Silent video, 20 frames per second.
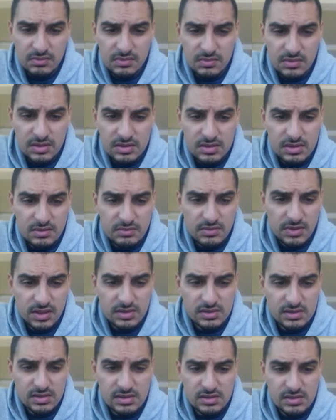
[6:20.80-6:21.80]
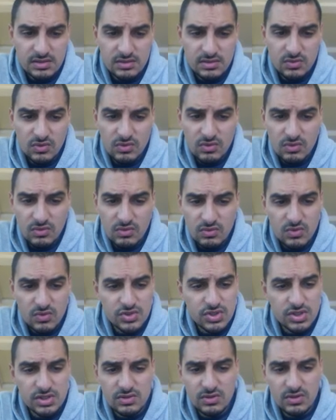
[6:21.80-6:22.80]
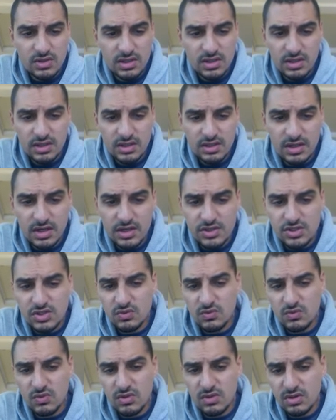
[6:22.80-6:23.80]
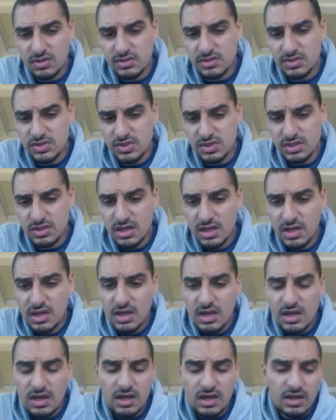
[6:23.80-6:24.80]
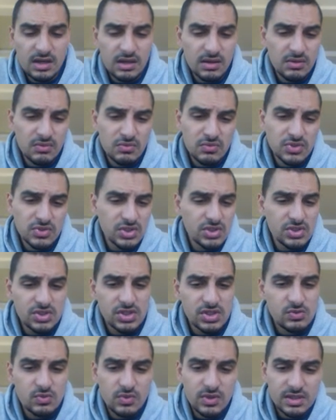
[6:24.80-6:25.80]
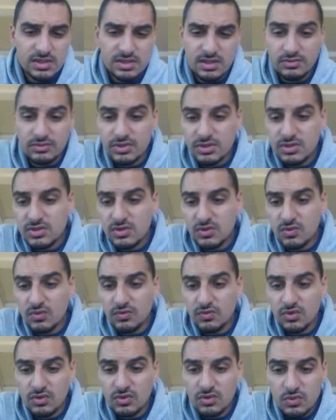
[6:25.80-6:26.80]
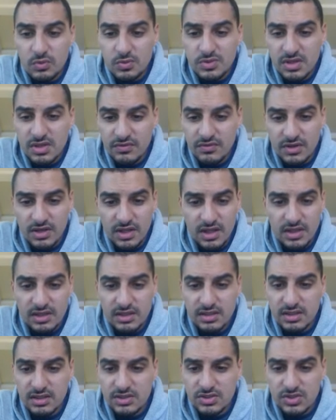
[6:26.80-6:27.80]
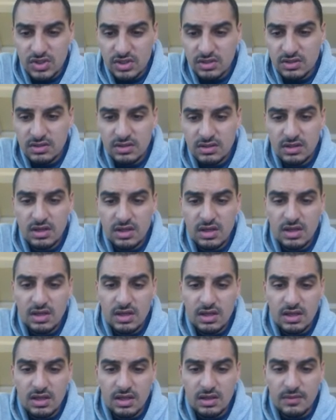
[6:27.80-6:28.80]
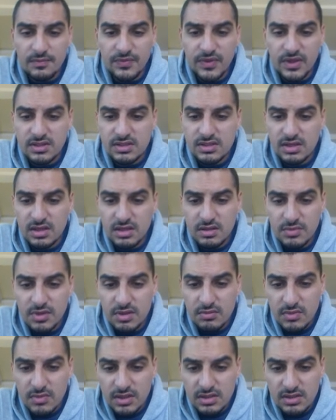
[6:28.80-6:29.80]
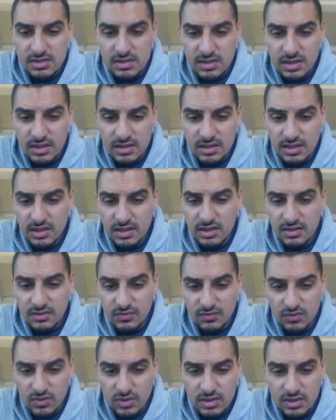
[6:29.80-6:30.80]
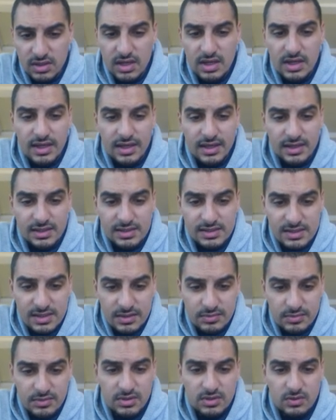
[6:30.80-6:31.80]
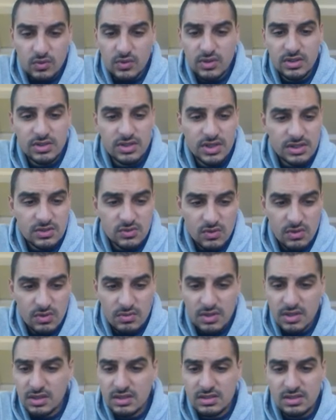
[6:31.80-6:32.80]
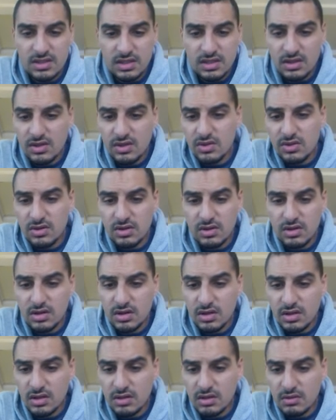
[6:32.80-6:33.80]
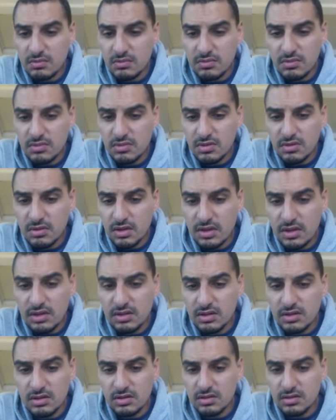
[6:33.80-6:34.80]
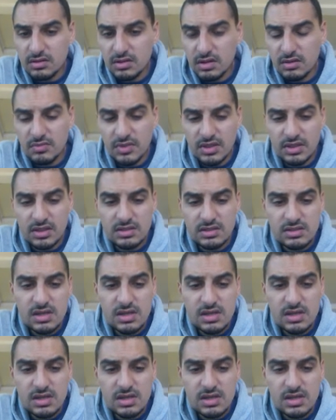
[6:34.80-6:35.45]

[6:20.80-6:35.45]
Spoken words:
some cases, which is only reaction with oxygen, which is just one exception. So for group 7A in general, it's gonna be -A, -1, except when it reacts with metals and other non-metals.